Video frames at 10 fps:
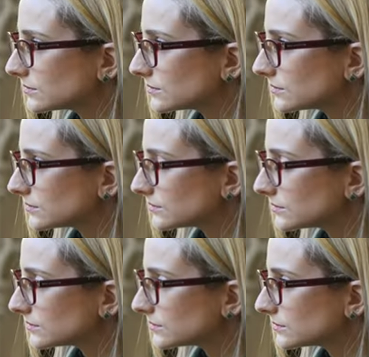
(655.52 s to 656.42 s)

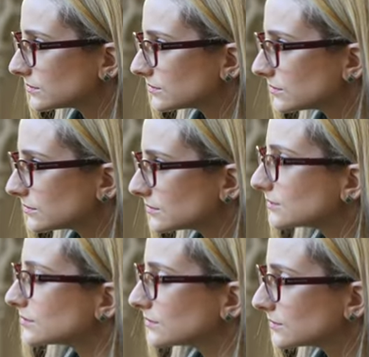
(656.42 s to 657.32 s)

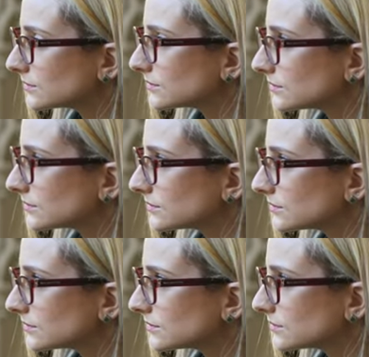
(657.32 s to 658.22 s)

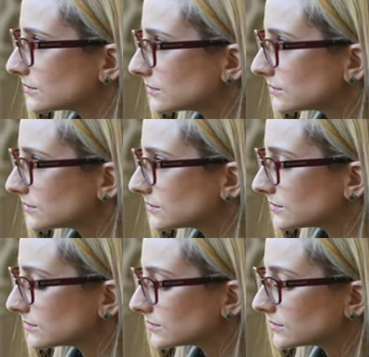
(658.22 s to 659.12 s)

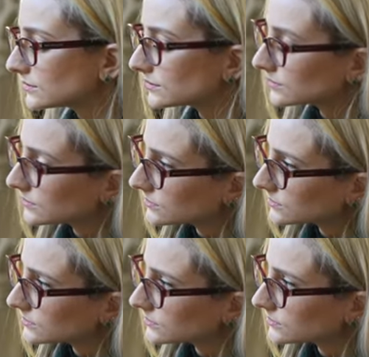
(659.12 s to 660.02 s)
(silent)